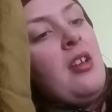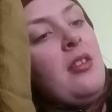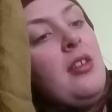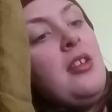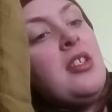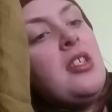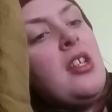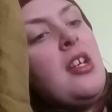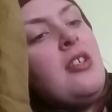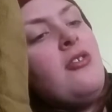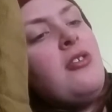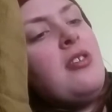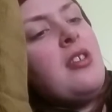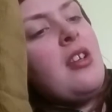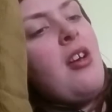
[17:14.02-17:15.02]
"There's an
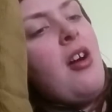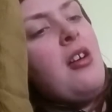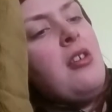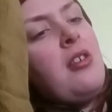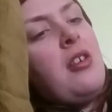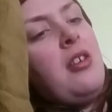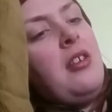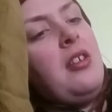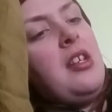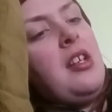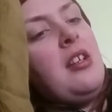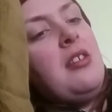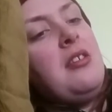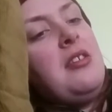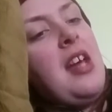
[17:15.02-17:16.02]
interesting article
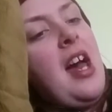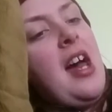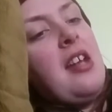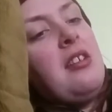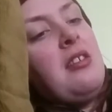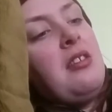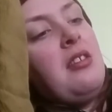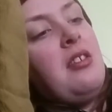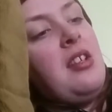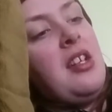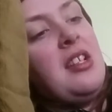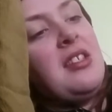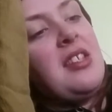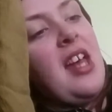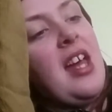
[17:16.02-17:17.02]
here, Dad,"
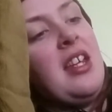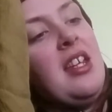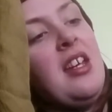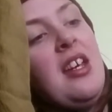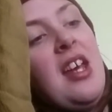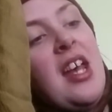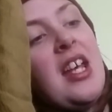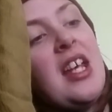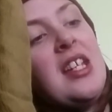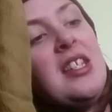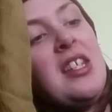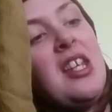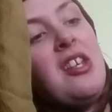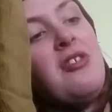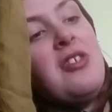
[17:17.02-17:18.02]
he said, and
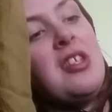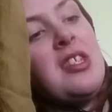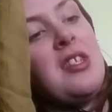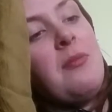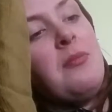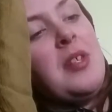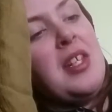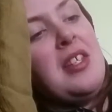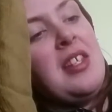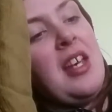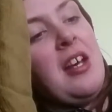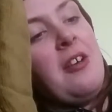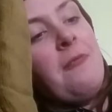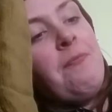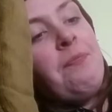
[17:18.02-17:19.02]
continued in some
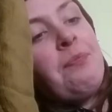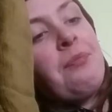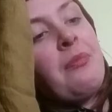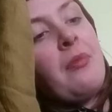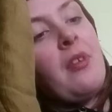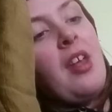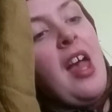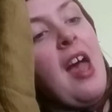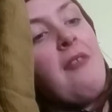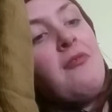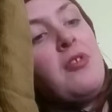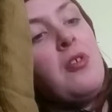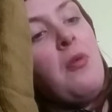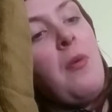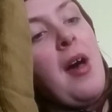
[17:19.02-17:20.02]
detail.
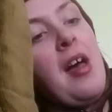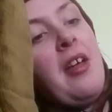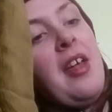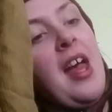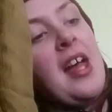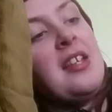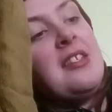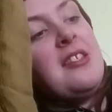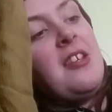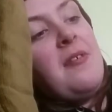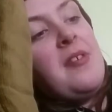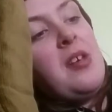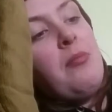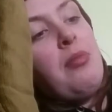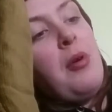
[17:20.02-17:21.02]
After a while, Aunt
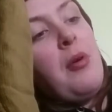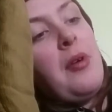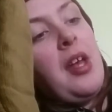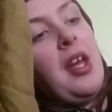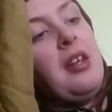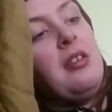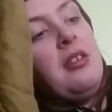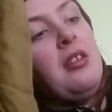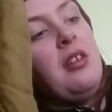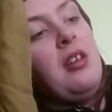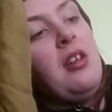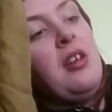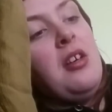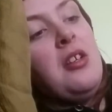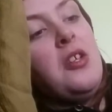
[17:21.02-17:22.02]
Sylvia broke in.
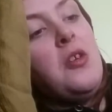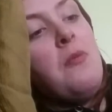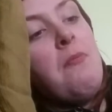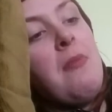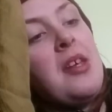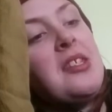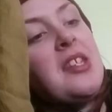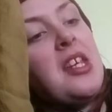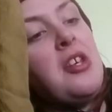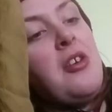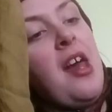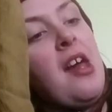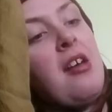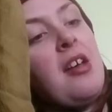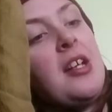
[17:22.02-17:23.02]
"You must get your
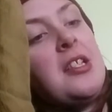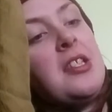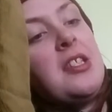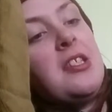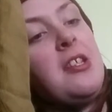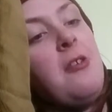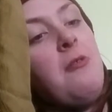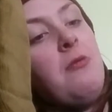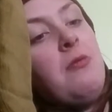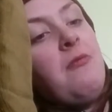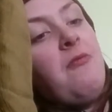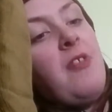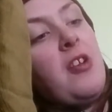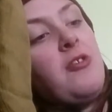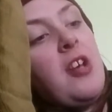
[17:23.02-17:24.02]
hair cut soon,
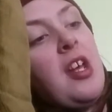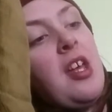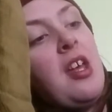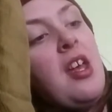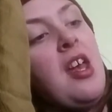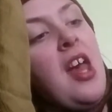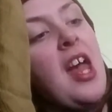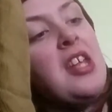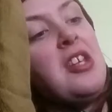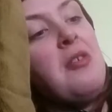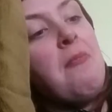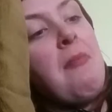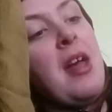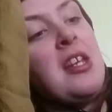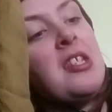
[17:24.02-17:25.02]
Frederick, and you
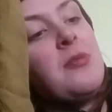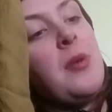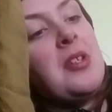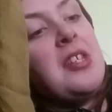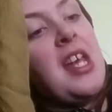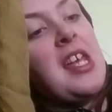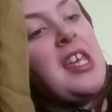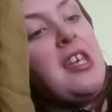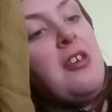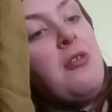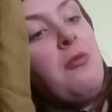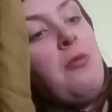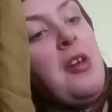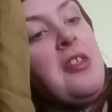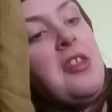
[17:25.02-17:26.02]
might as well take Hugh
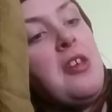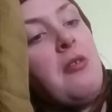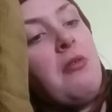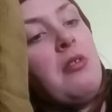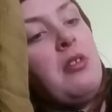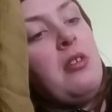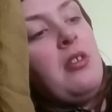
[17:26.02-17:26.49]
with you."